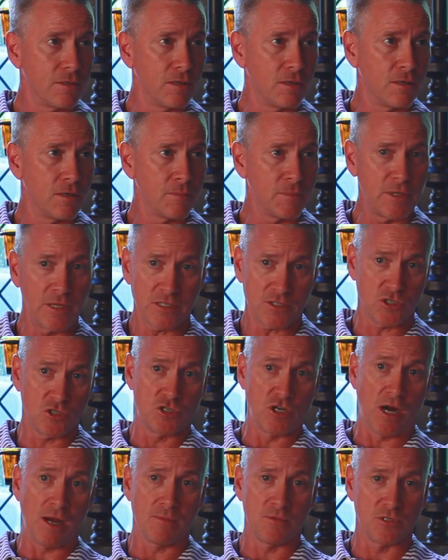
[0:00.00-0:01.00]
know, I mean, that's your
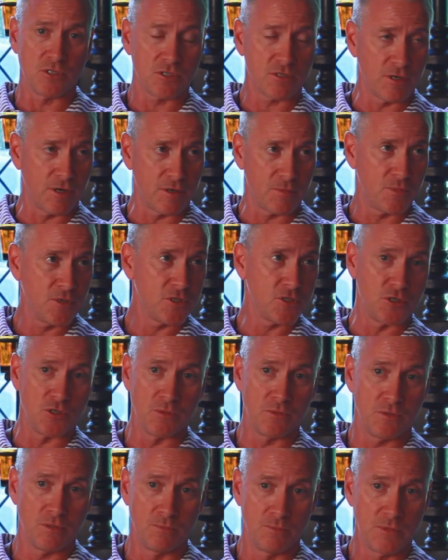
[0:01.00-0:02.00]
job as a starting pitcher.
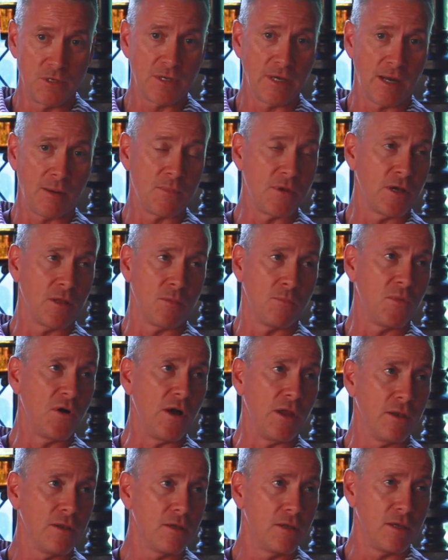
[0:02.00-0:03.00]
You got to be able to
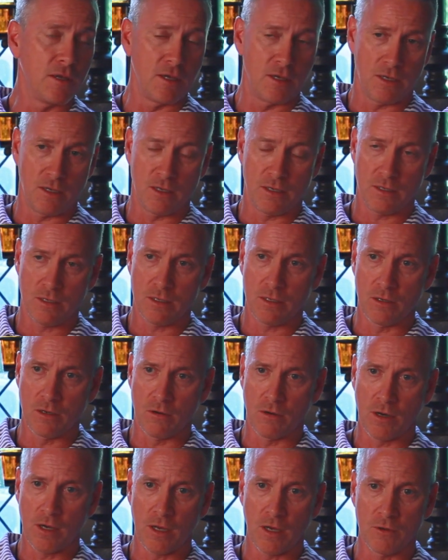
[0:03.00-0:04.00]
bunt. And, you know,
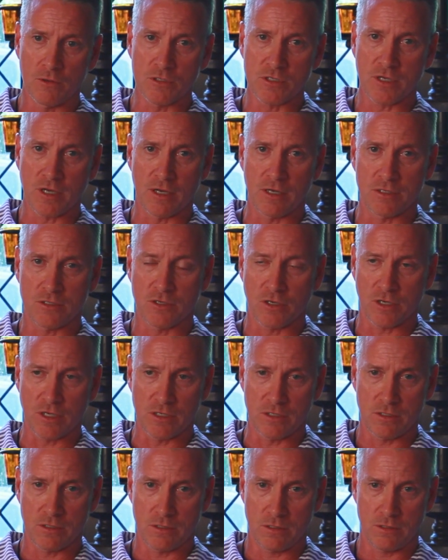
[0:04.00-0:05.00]
I always kind of
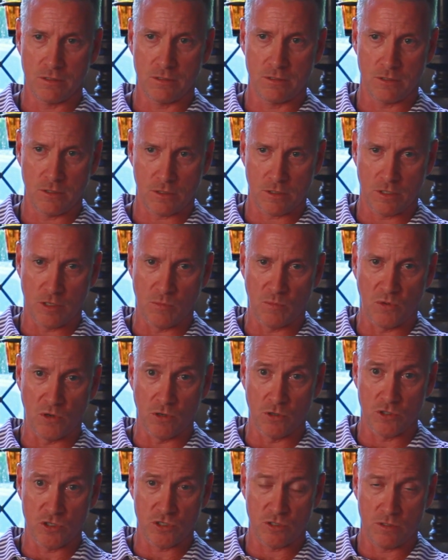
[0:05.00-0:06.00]
took the
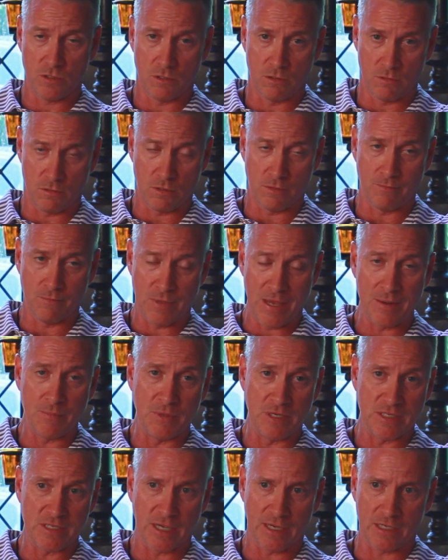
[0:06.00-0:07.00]
approach that made me
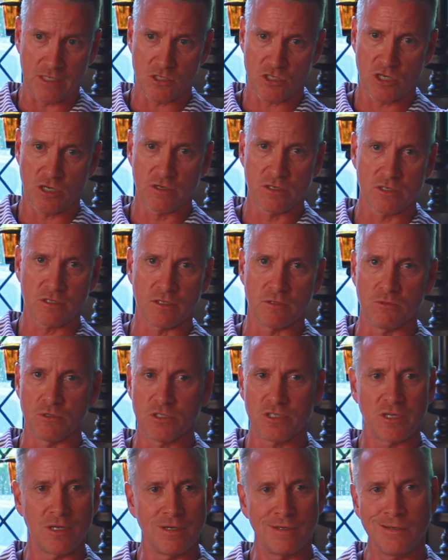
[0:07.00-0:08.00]
take it seriously was,
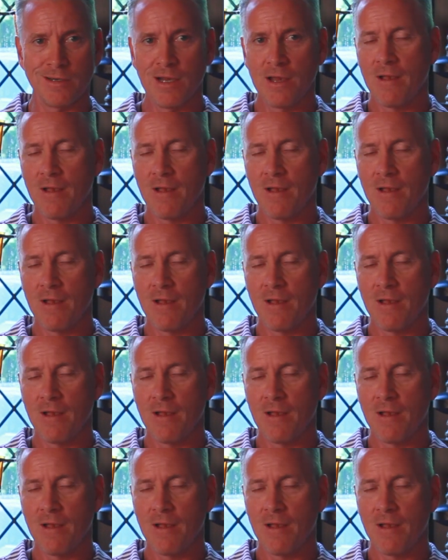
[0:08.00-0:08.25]
you know,